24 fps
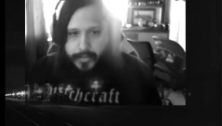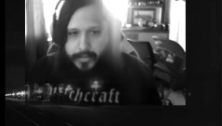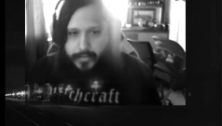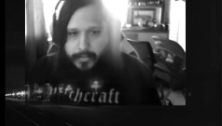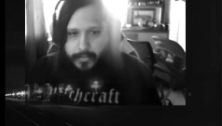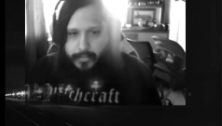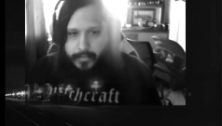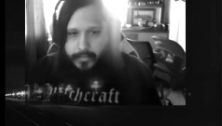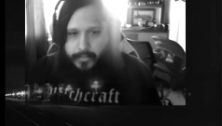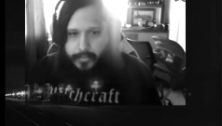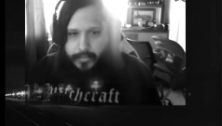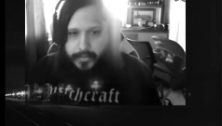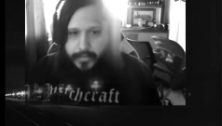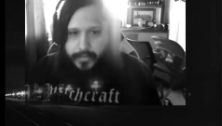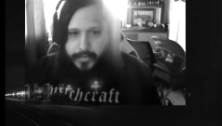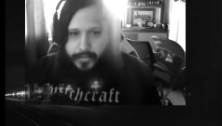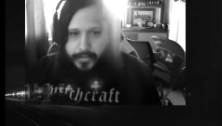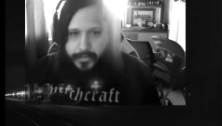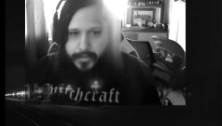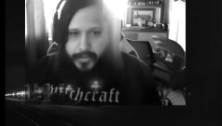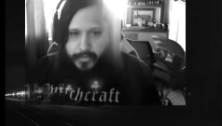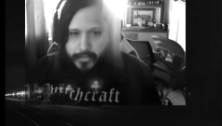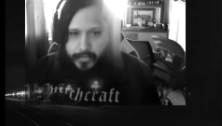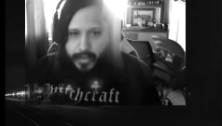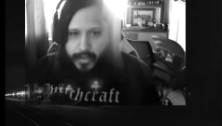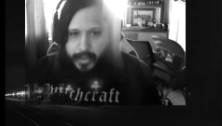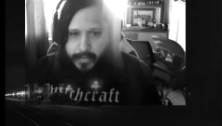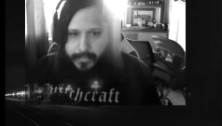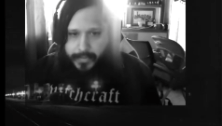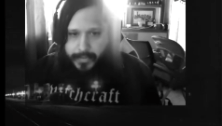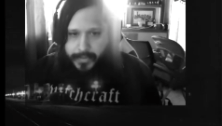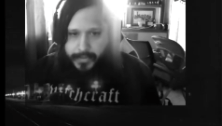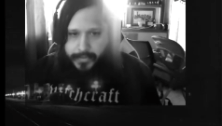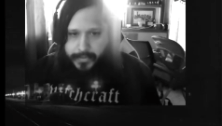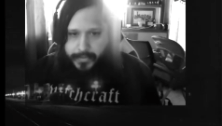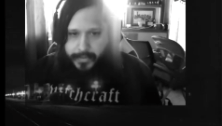you do you swap
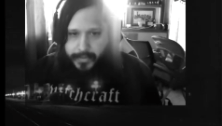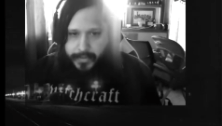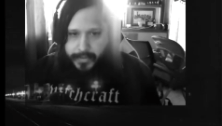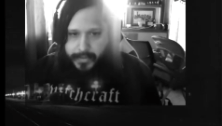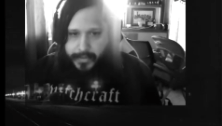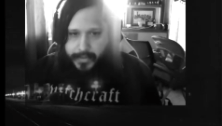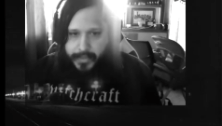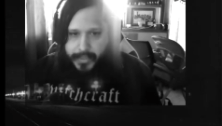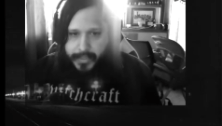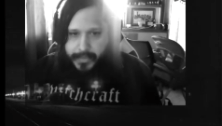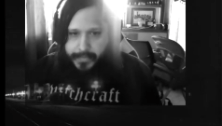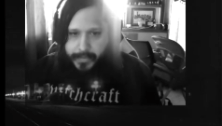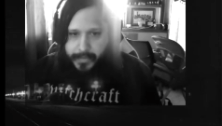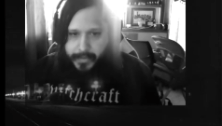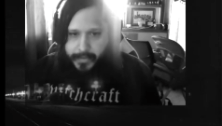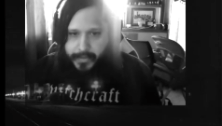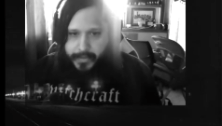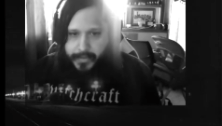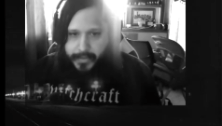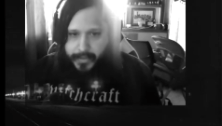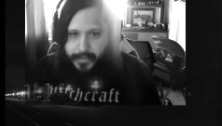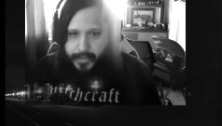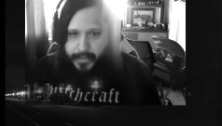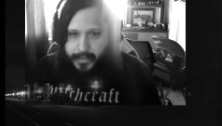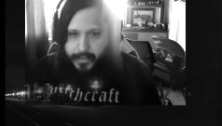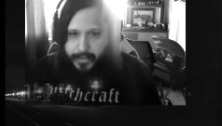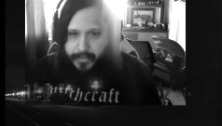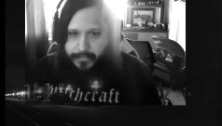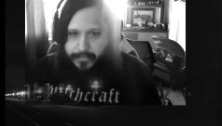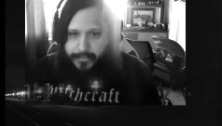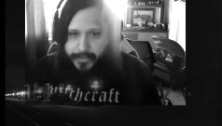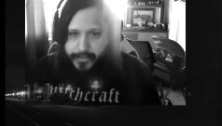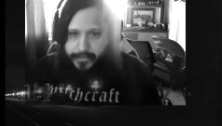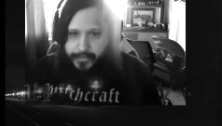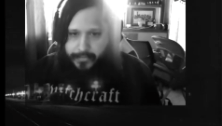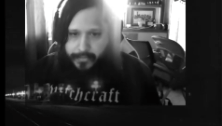between experiencing
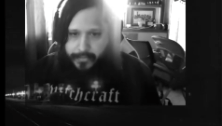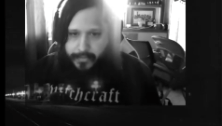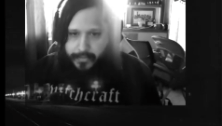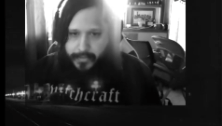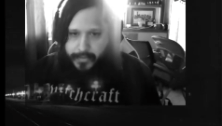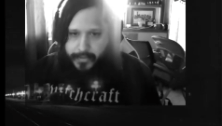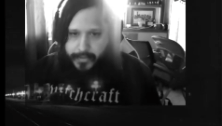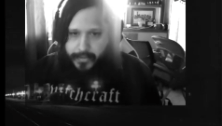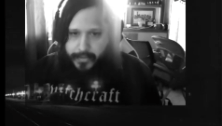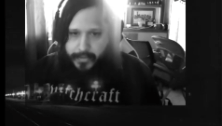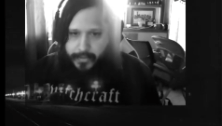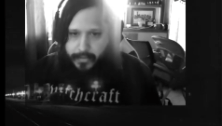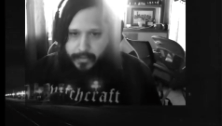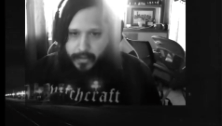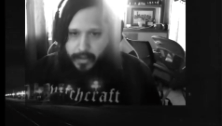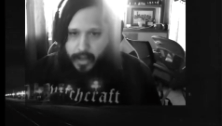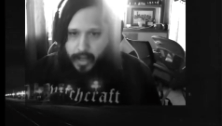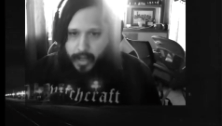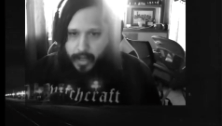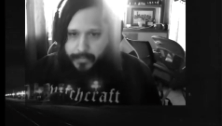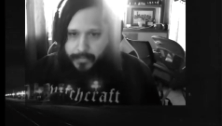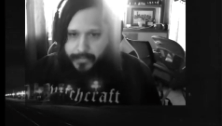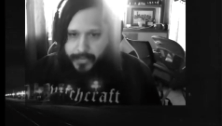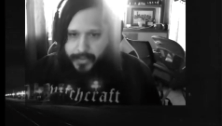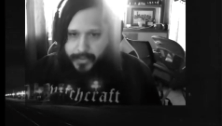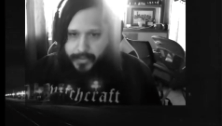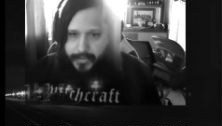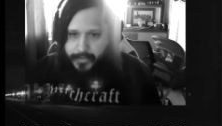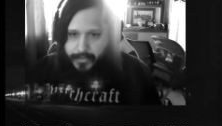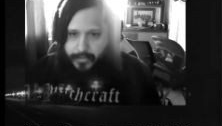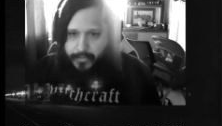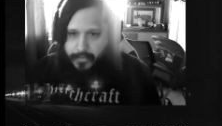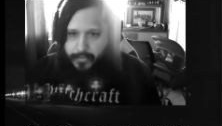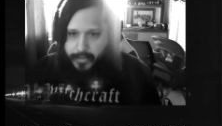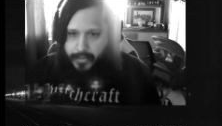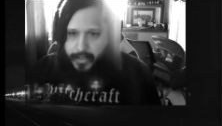individuals, objects,
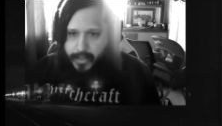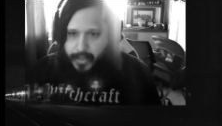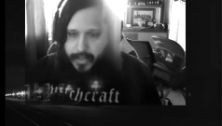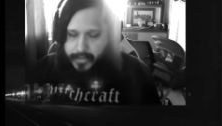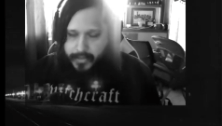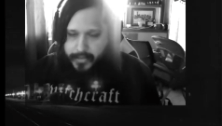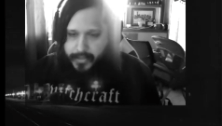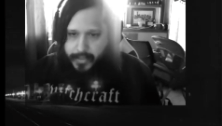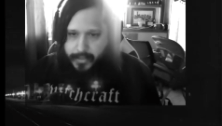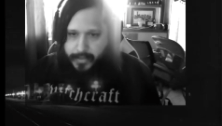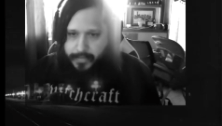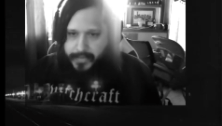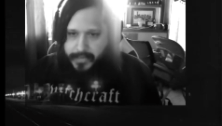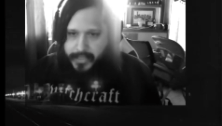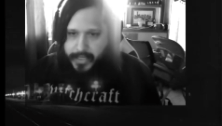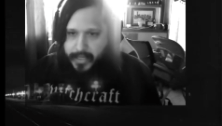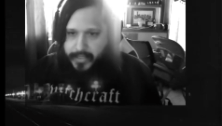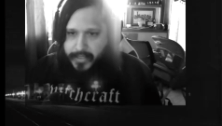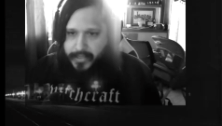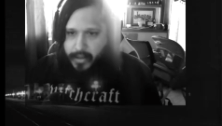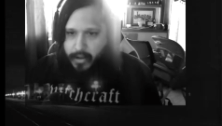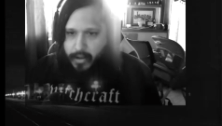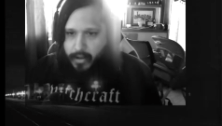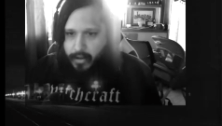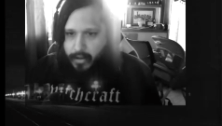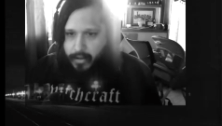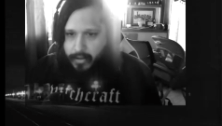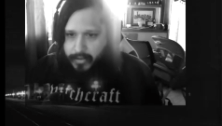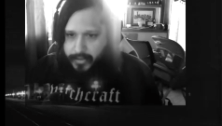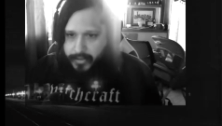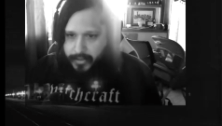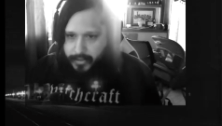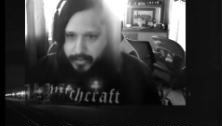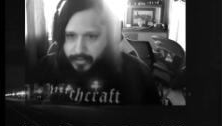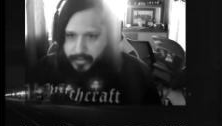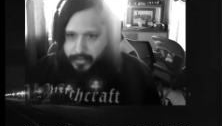or concepts as all
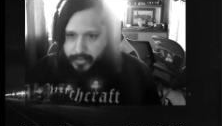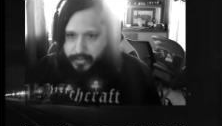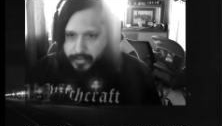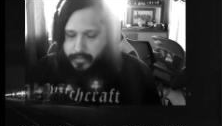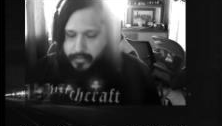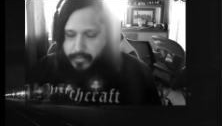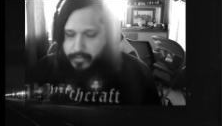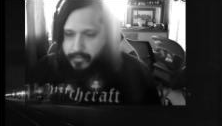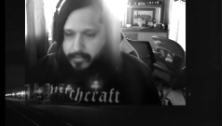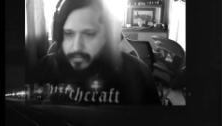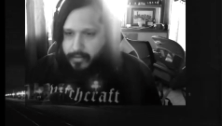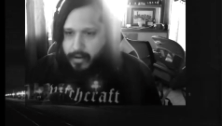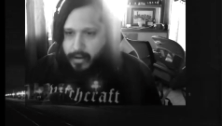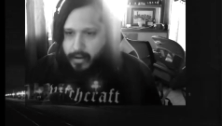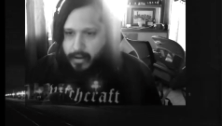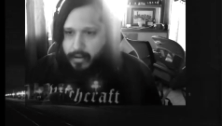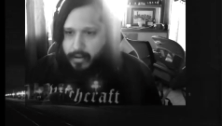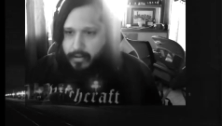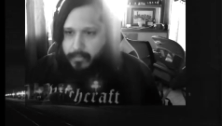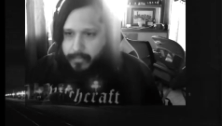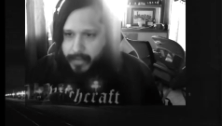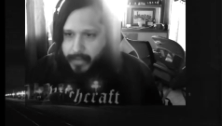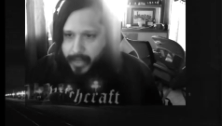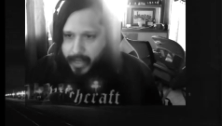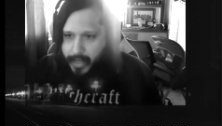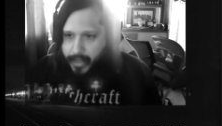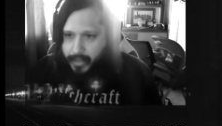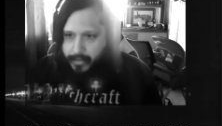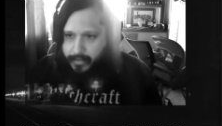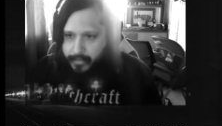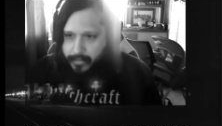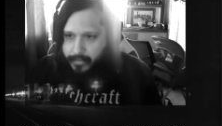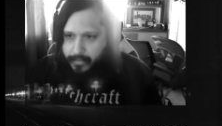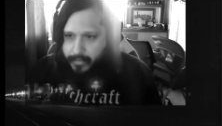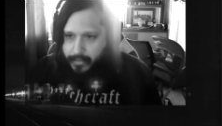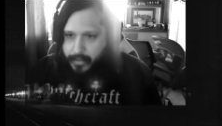good or all bad?
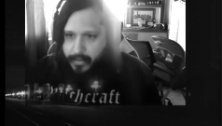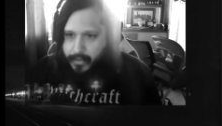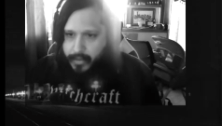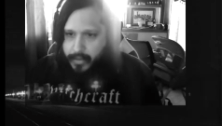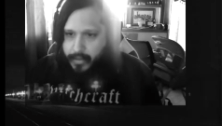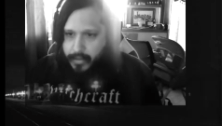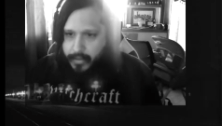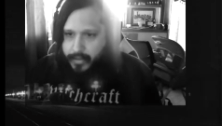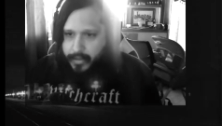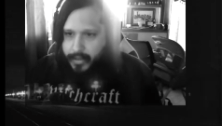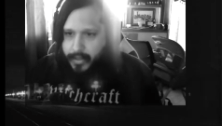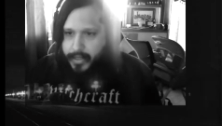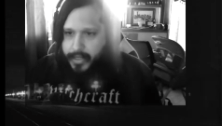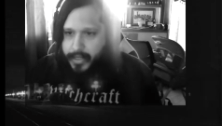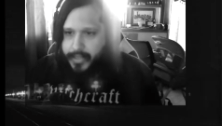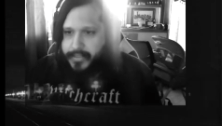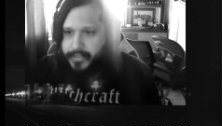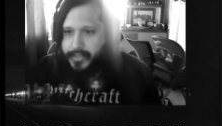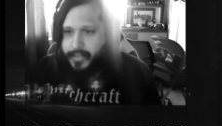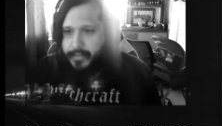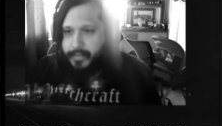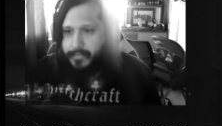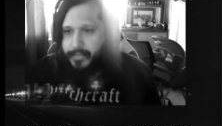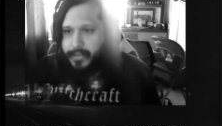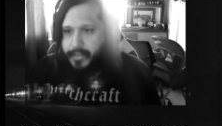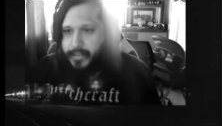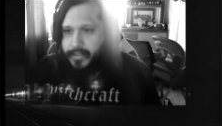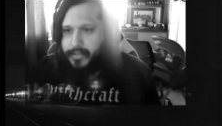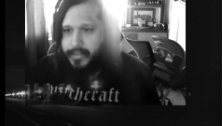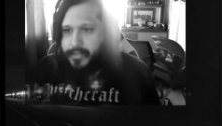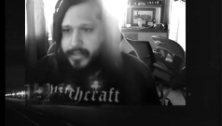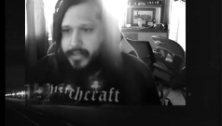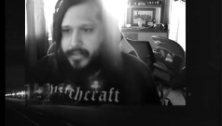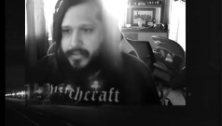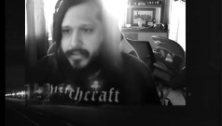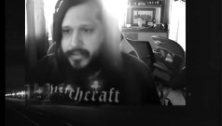Not asking about the
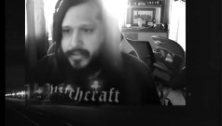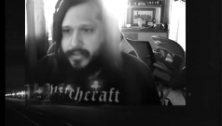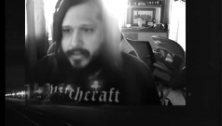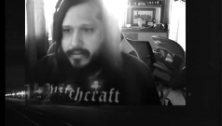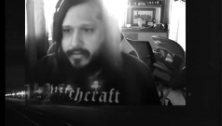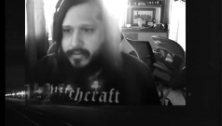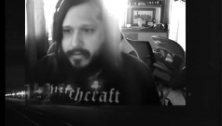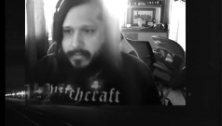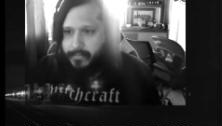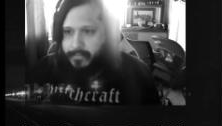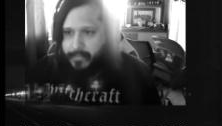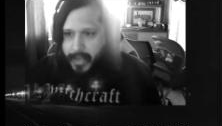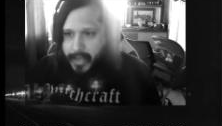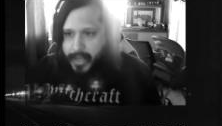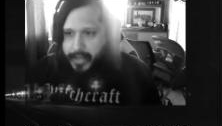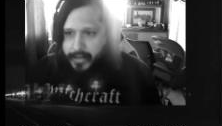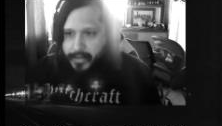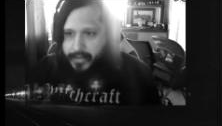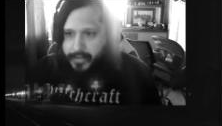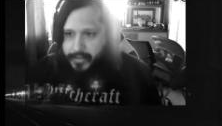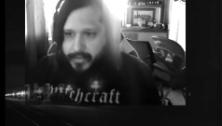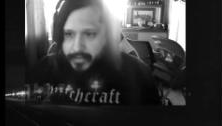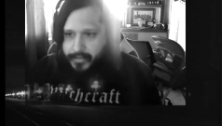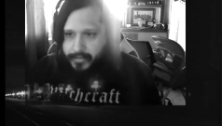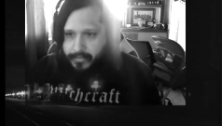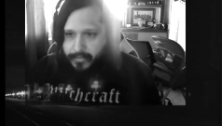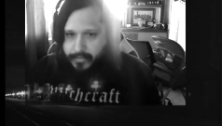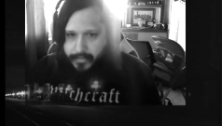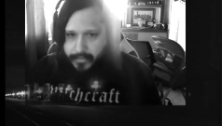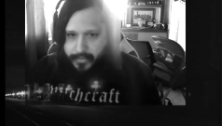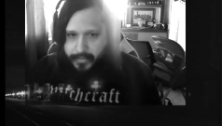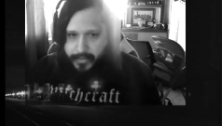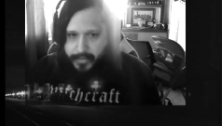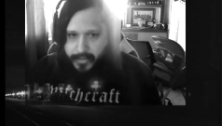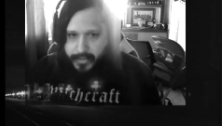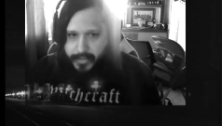intensity or the badness or
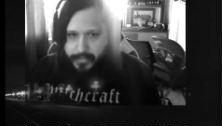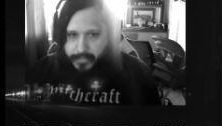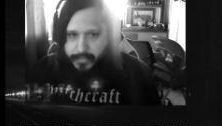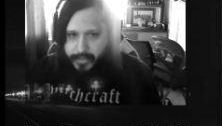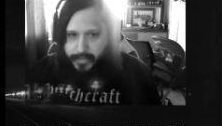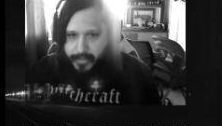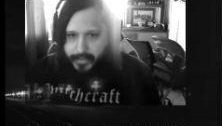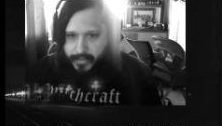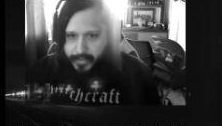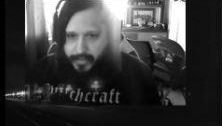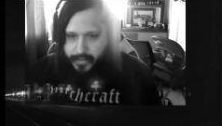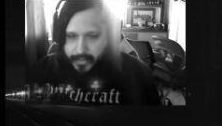goodness, but is it